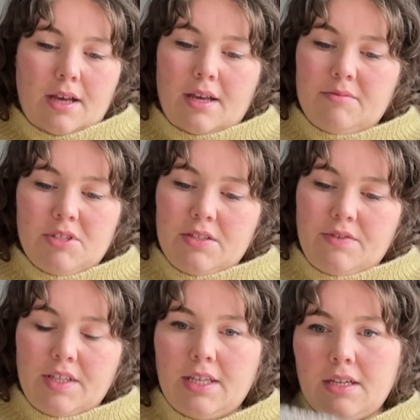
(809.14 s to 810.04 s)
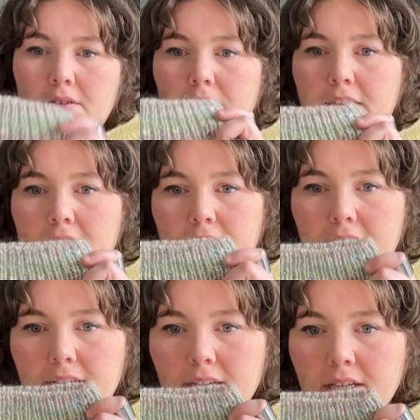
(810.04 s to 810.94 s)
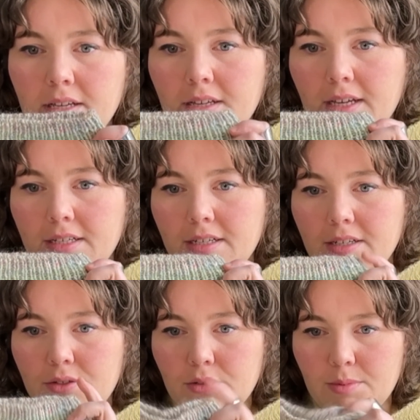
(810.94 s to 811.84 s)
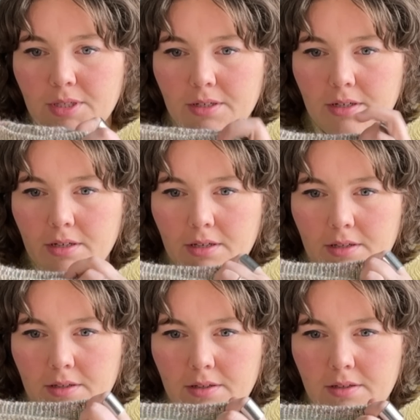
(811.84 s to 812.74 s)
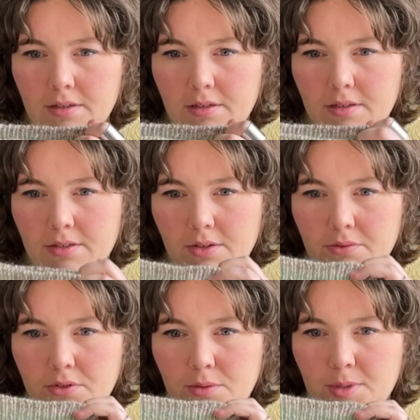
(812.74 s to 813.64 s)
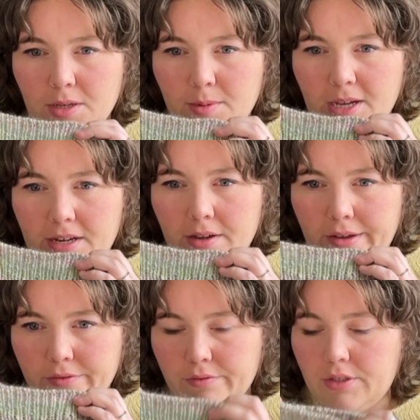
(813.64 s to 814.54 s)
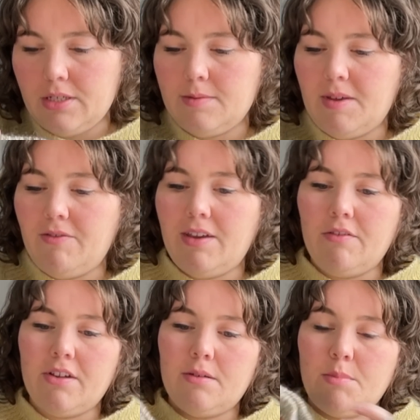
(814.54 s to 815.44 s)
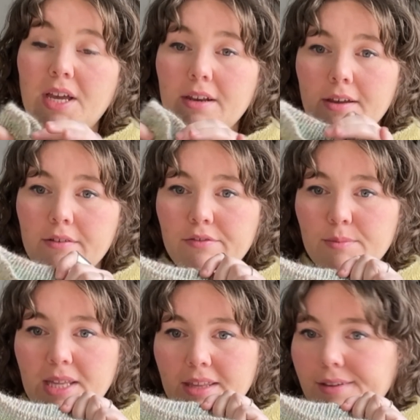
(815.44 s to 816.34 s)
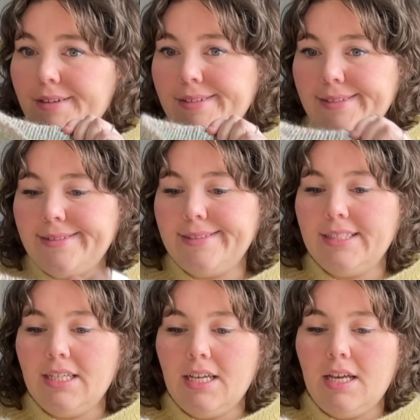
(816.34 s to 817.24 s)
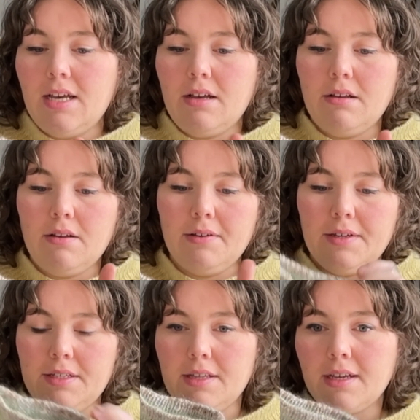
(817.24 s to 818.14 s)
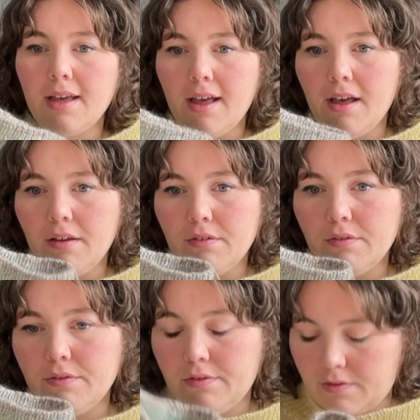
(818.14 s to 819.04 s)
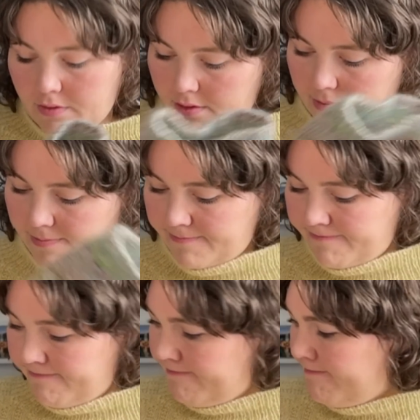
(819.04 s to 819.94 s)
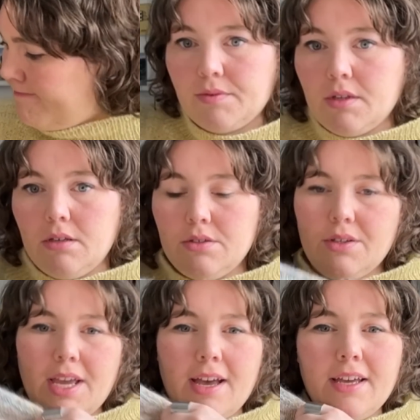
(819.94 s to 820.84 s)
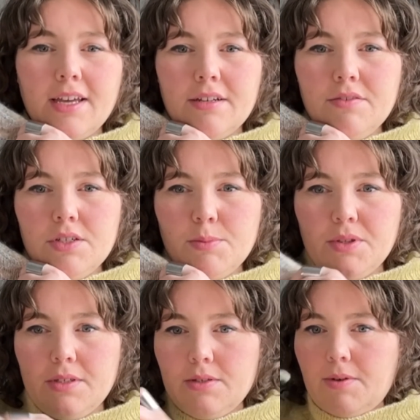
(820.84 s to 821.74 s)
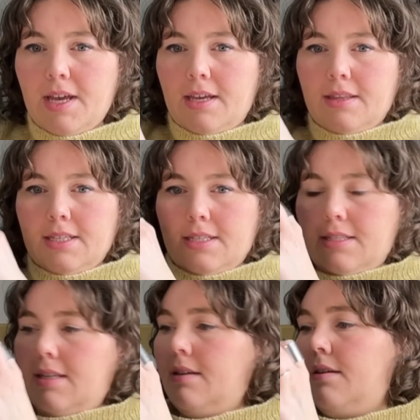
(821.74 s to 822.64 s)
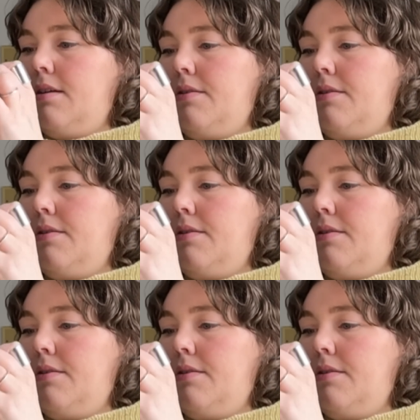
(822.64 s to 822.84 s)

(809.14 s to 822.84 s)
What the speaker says: I'm just feeling annoyed at it. I did a sewn tubular bind off, which is my favorite bind off method, on the cuff. So yeah, I kind of just put this away. This is the